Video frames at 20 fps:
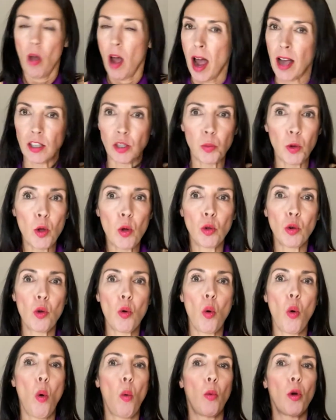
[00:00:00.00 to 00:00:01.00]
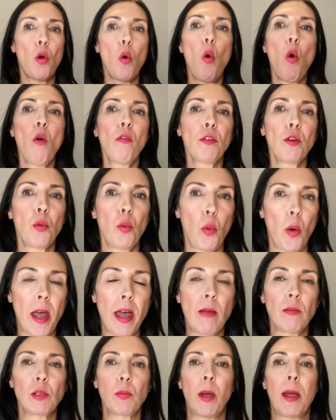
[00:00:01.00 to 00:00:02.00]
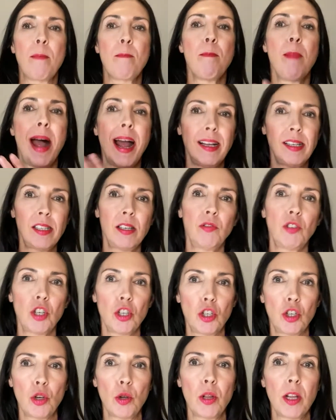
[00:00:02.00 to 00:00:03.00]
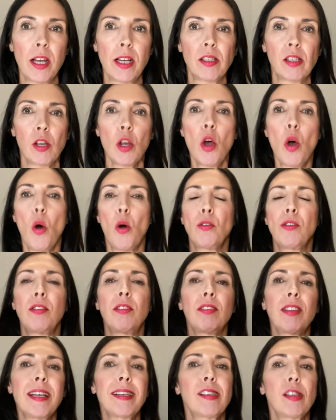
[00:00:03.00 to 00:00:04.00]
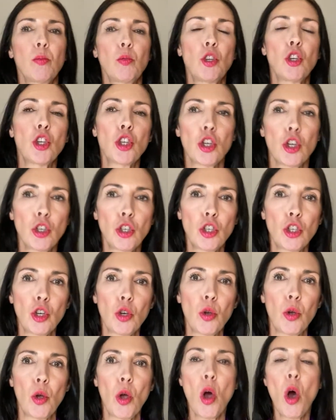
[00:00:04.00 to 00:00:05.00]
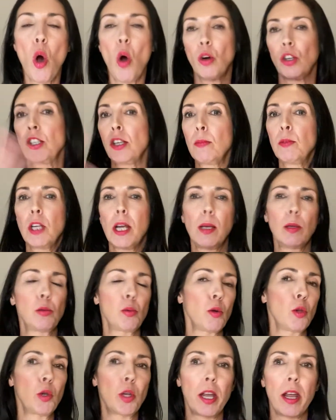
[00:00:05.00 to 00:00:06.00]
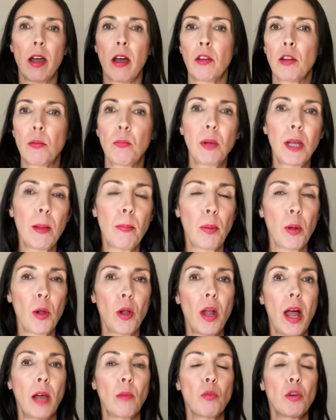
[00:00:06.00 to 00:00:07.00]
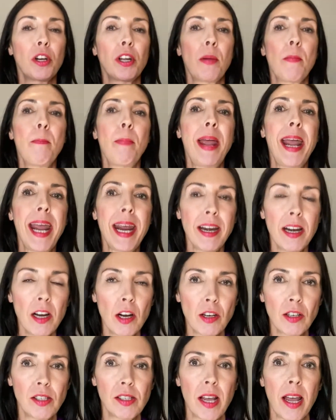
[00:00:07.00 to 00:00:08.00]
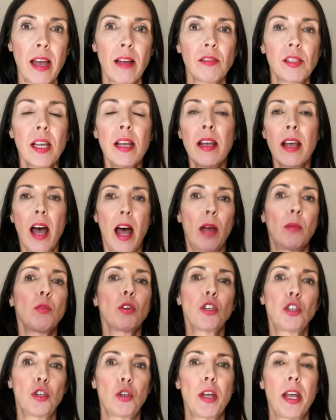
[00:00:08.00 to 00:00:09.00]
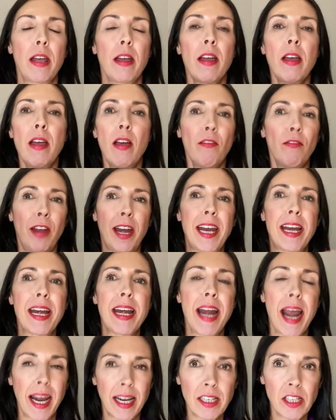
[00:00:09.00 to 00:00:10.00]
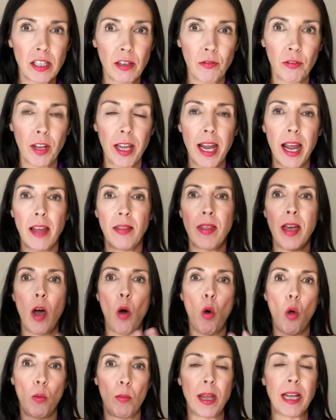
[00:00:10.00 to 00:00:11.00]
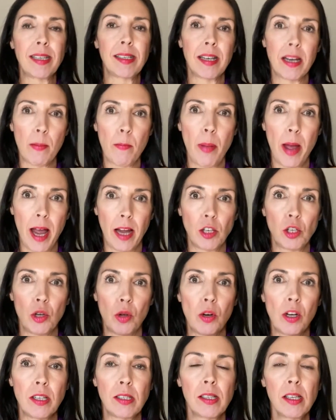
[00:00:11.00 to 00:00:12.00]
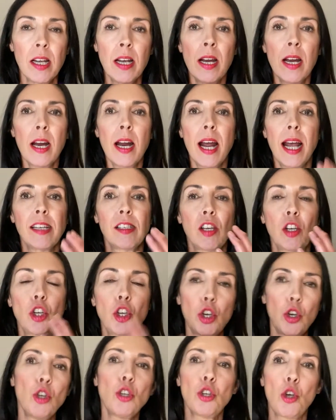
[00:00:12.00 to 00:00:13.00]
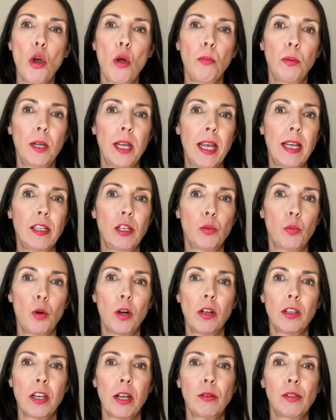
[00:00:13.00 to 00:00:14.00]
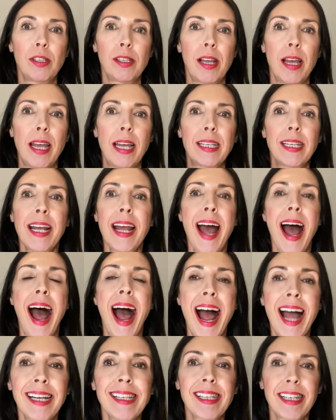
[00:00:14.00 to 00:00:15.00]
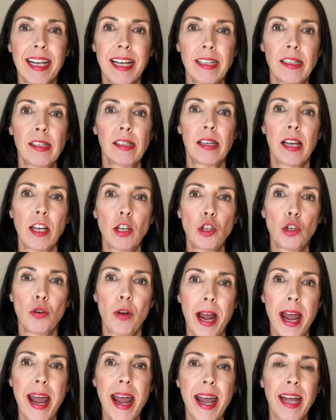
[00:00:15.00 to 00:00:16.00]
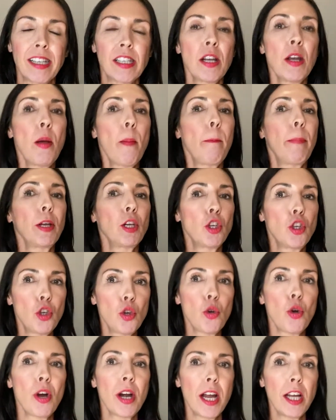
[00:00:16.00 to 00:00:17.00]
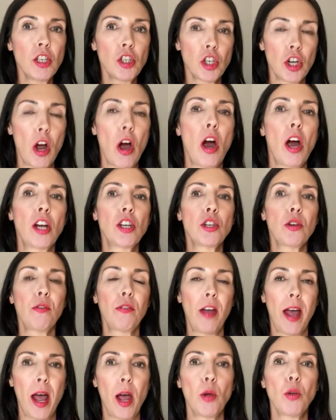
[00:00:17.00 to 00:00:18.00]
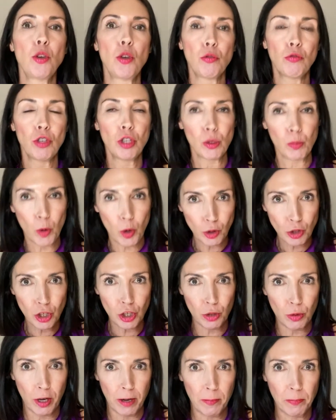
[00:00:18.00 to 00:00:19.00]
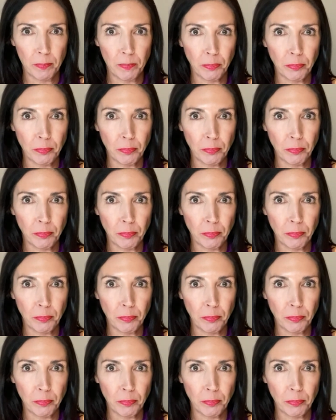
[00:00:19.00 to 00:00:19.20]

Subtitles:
as we all know, we're overwhelmed by massive to-do lists or the things that we should do, or sometimes we're looking at other people and we're comparing ourselves and we're doing it very negatively, and that all makes an impact on us. It's a huge complicated world outside and inside your head, but you're in charge of how you respond to it.